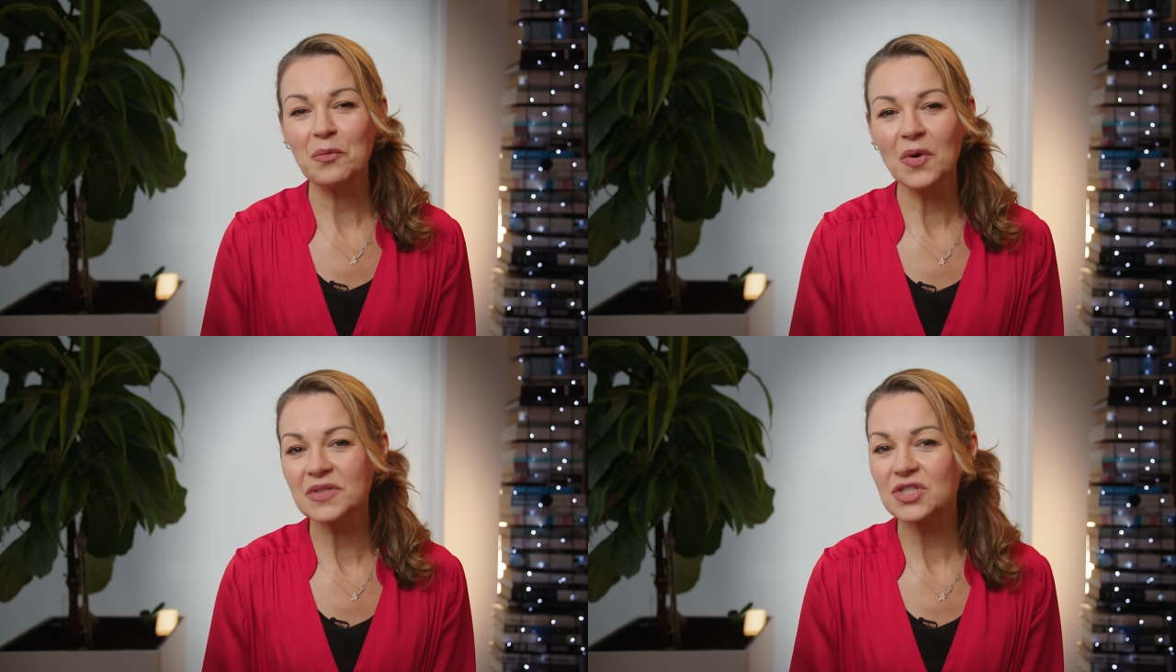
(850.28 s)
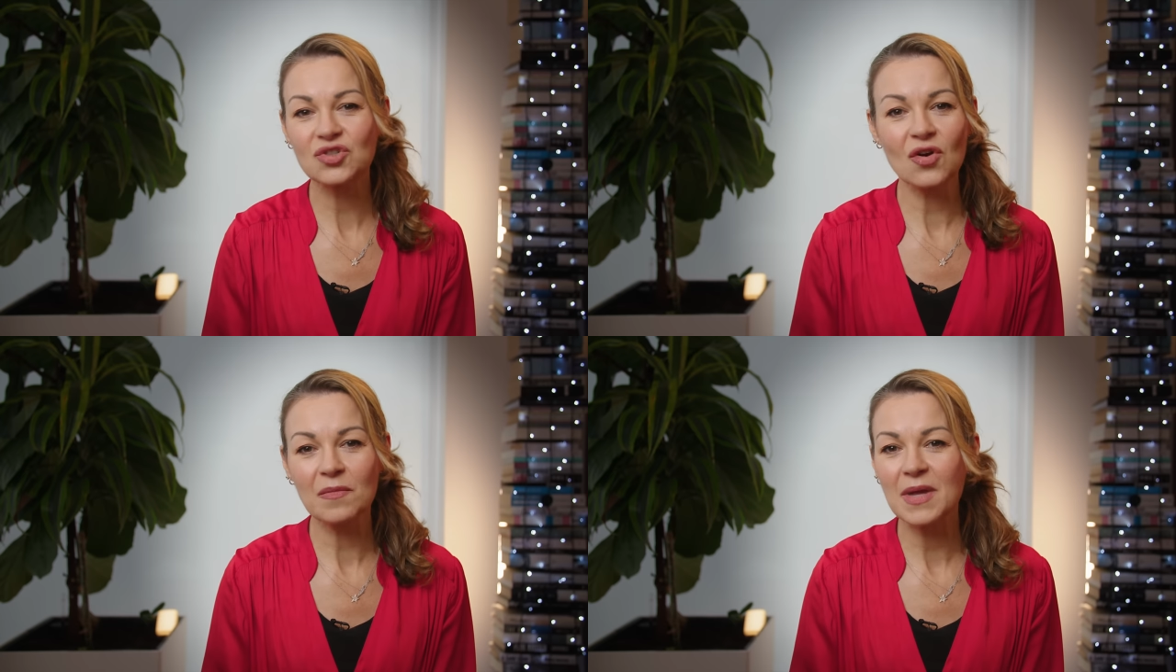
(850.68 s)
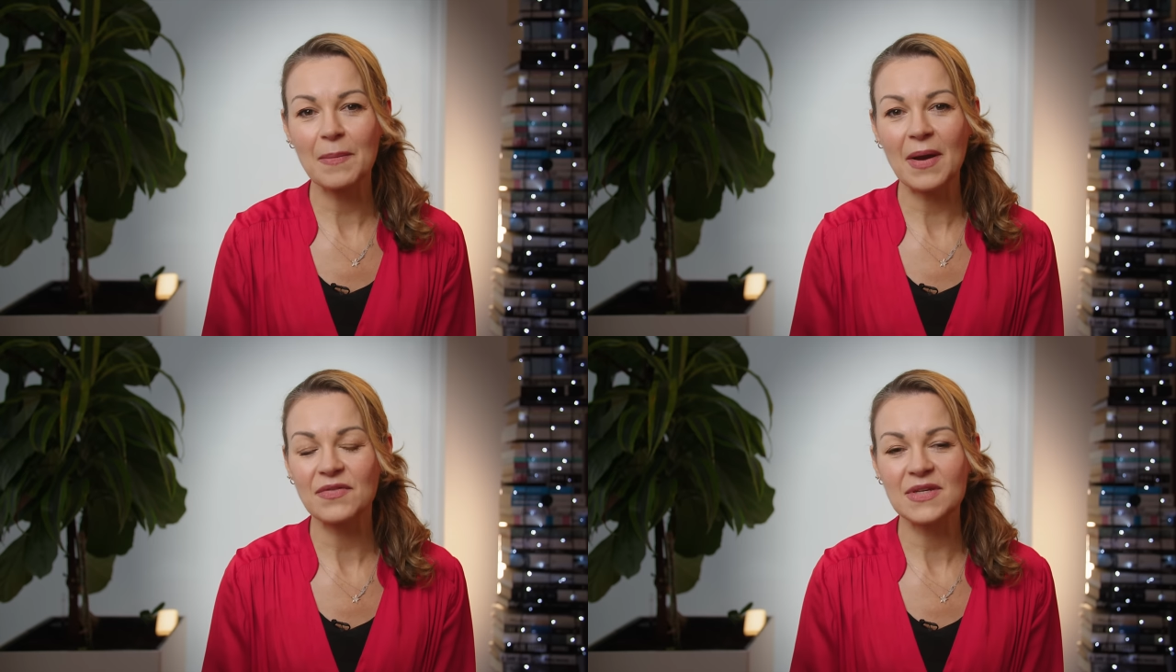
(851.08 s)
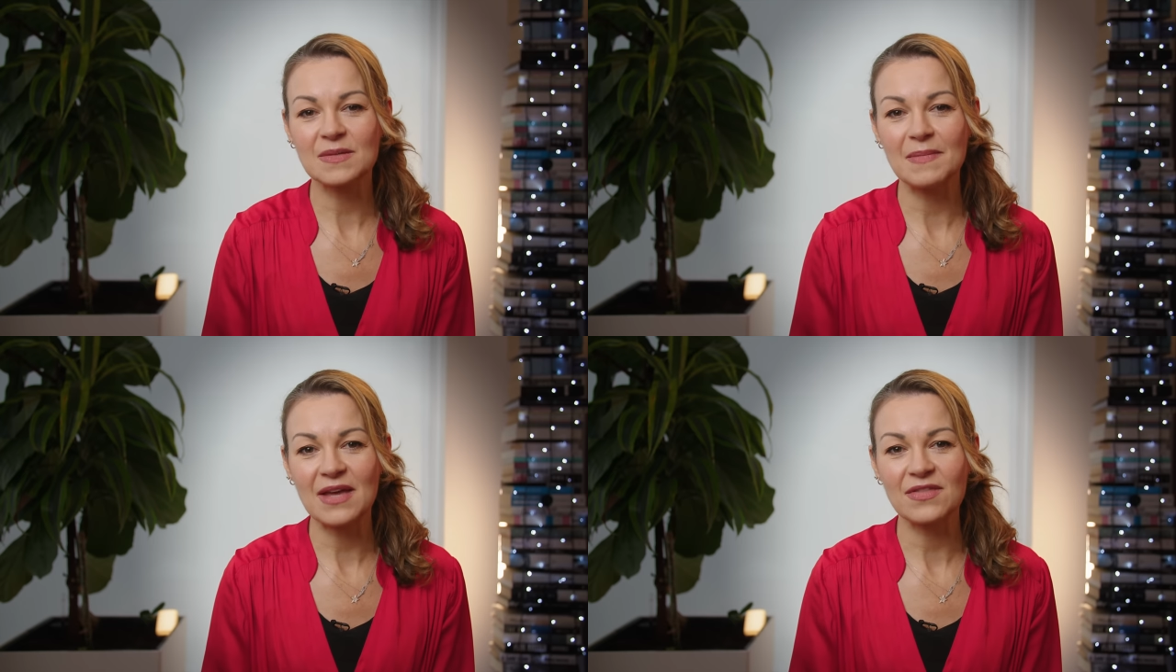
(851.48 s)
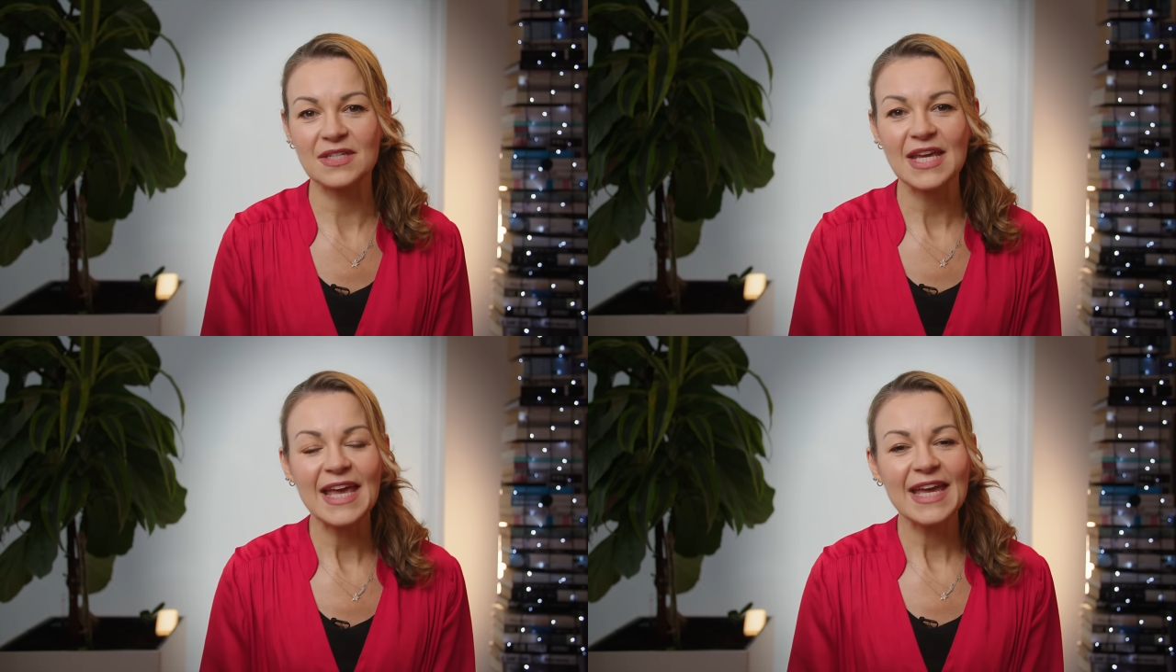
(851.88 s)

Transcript: And what struck me about this method